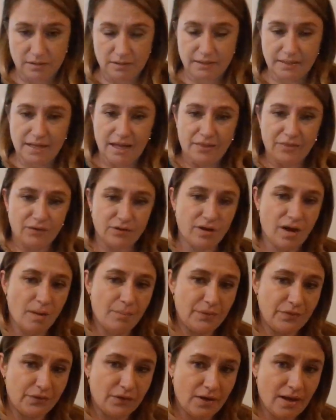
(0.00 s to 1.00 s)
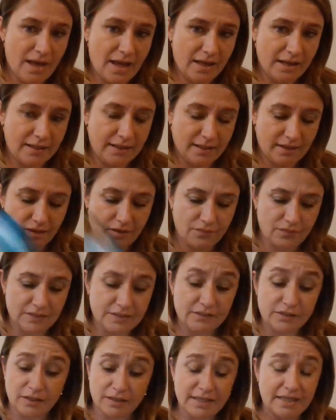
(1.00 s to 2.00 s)
Yeah, they're up in their head here.
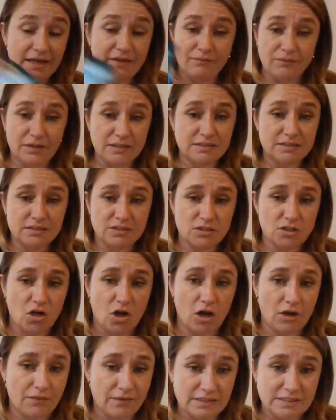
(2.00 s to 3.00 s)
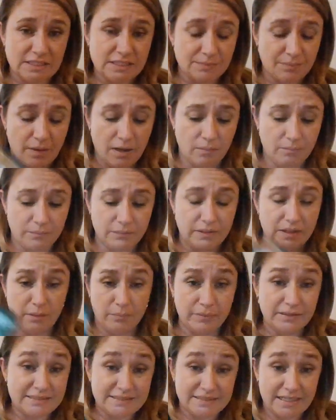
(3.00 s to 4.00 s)
Again, this is the garden. This is
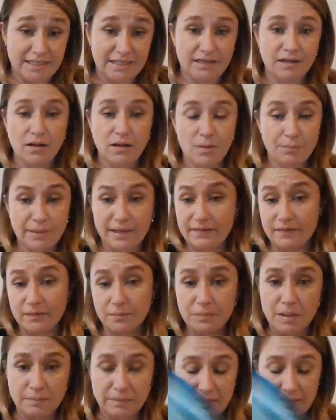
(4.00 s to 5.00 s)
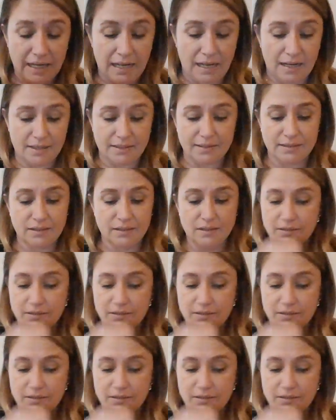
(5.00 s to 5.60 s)
publicity, being the public eye.